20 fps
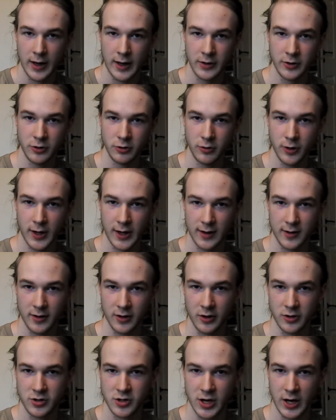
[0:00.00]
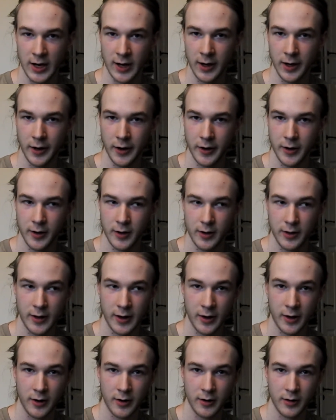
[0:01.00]
And you get a child
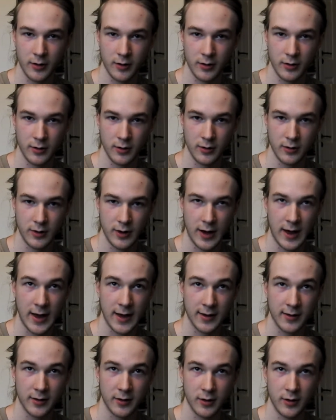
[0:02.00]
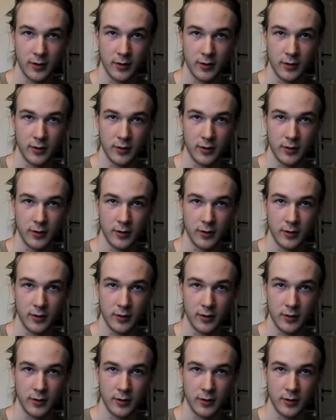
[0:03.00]
that has